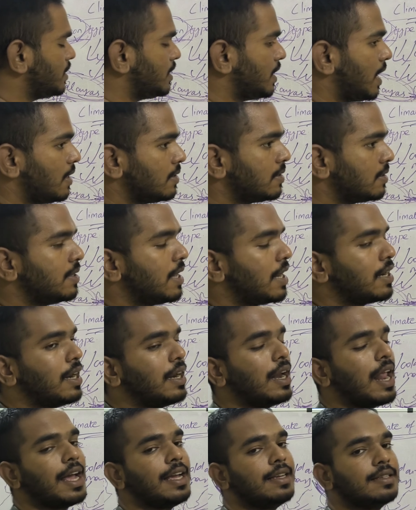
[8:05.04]
regions that
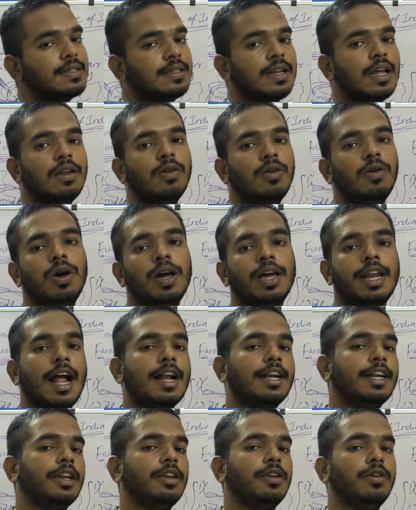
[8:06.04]
lies in a lower
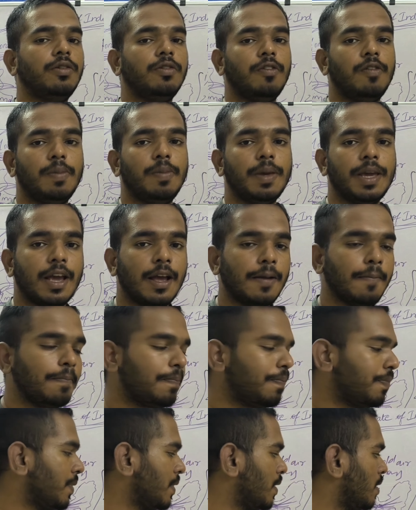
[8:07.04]
altitude will be
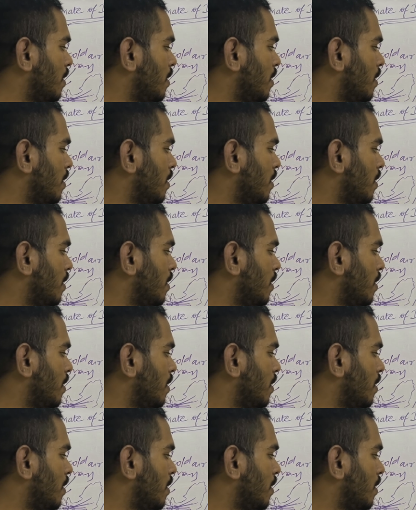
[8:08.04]
a